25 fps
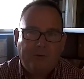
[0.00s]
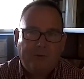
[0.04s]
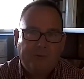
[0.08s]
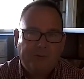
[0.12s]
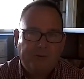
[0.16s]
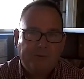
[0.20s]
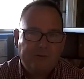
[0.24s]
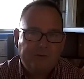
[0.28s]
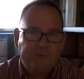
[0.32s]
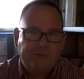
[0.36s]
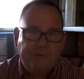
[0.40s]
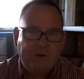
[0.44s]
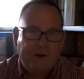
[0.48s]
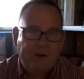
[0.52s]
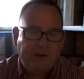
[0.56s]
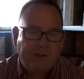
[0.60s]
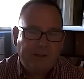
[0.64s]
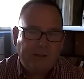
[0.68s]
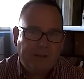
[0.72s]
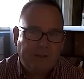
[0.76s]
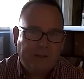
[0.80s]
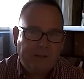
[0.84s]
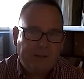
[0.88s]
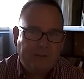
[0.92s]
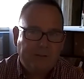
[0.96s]
there's very
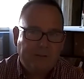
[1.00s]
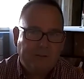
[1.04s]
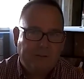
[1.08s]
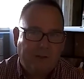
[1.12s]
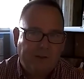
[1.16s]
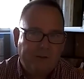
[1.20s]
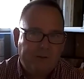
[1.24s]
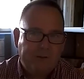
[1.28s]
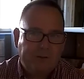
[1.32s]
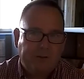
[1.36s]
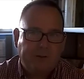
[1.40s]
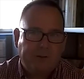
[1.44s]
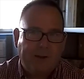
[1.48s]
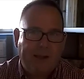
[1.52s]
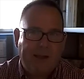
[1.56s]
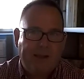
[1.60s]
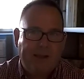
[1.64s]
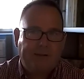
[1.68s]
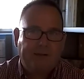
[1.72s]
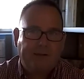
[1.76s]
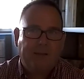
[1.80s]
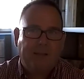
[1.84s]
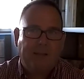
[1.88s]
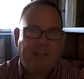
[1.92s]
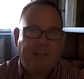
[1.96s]
little
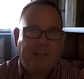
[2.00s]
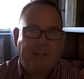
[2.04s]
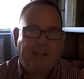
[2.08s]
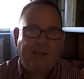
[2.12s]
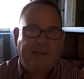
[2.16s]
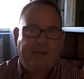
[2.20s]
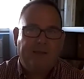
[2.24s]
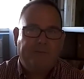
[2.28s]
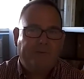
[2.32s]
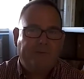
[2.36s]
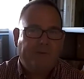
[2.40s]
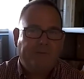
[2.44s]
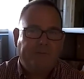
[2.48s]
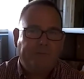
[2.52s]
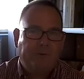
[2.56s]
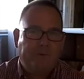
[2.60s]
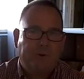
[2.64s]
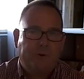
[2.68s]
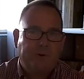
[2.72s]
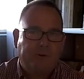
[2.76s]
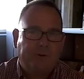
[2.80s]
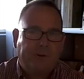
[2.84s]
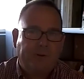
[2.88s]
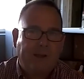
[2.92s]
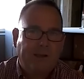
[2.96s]
undergrad class, very few
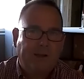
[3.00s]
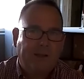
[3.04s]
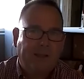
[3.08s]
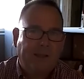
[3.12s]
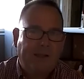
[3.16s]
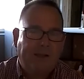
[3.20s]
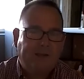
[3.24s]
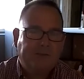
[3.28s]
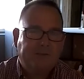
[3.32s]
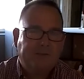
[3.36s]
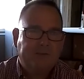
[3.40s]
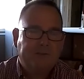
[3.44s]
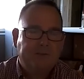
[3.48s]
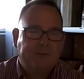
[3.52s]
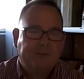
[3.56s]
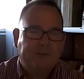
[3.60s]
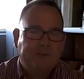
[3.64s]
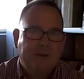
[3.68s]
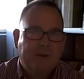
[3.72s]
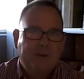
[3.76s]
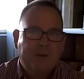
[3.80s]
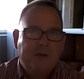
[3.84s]
undergrad classes.